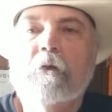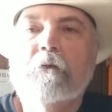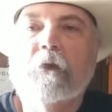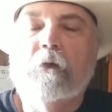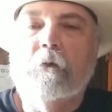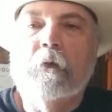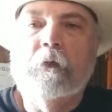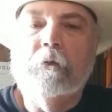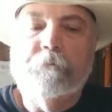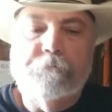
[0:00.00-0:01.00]
So
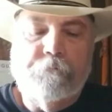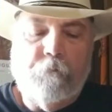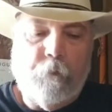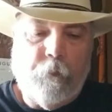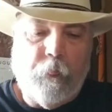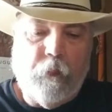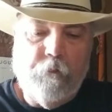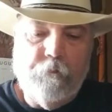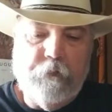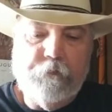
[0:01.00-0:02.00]

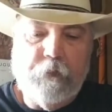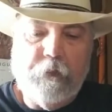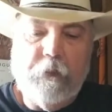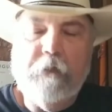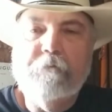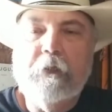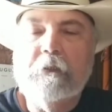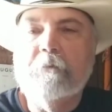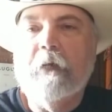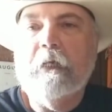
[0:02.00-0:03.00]
they stick an IV
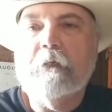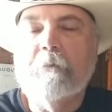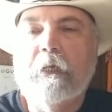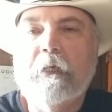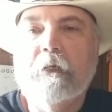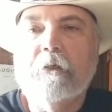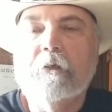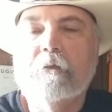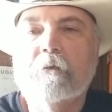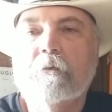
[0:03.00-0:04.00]
in the back of my hand
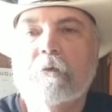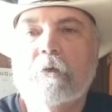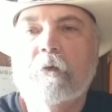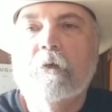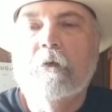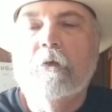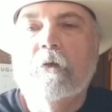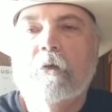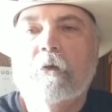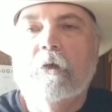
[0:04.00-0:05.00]

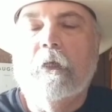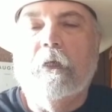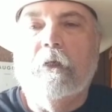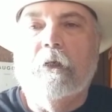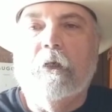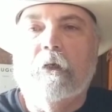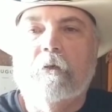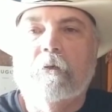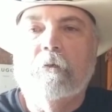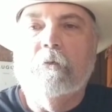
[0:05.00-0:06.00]
and
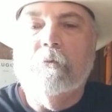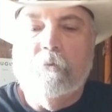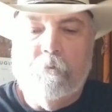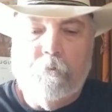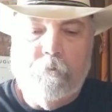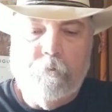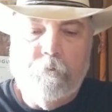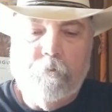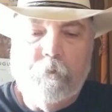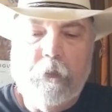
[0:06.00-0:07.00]
uh,
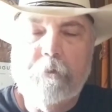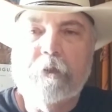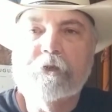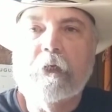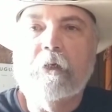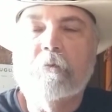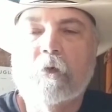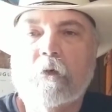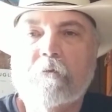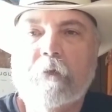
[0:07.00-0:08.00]
give me a shot of
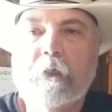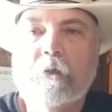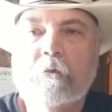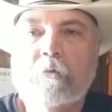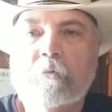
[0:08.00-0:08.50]
morphine